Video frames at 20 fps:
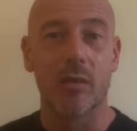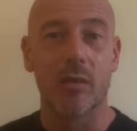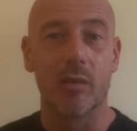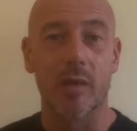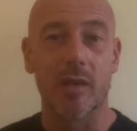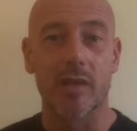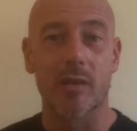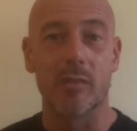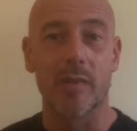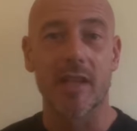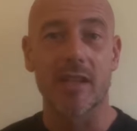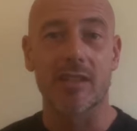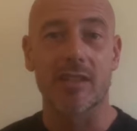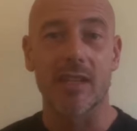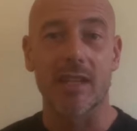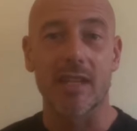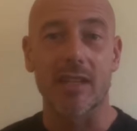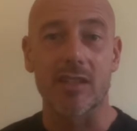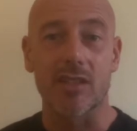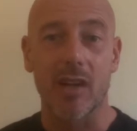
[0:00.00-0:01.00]
which means
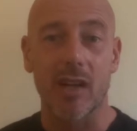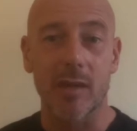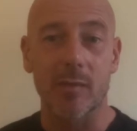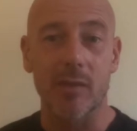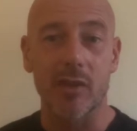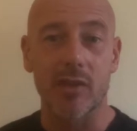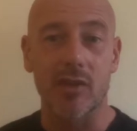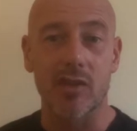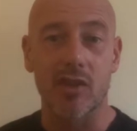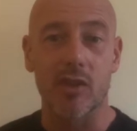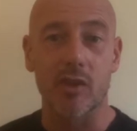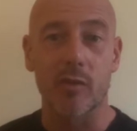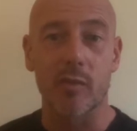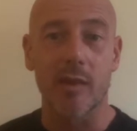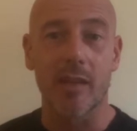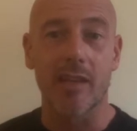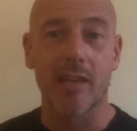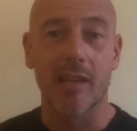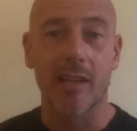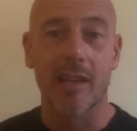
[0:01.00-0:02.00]
it is time
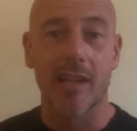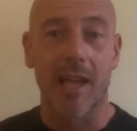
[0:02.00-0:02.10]
consuming